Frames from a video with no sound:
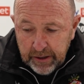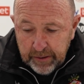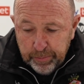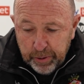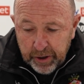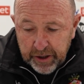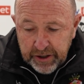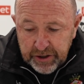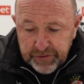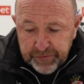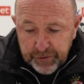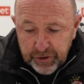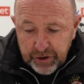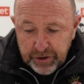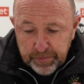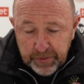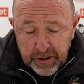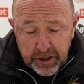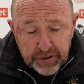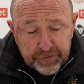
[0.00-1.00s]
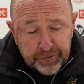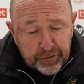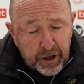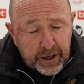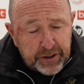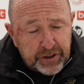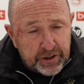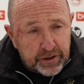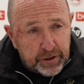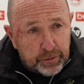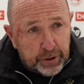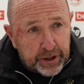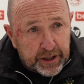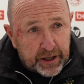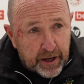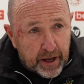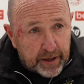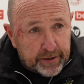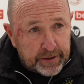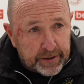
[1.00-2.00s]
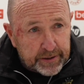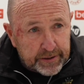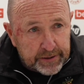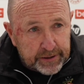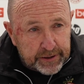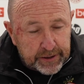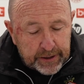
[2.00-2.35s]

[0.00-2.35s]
he played his first minutes, Fletch, at the weekend.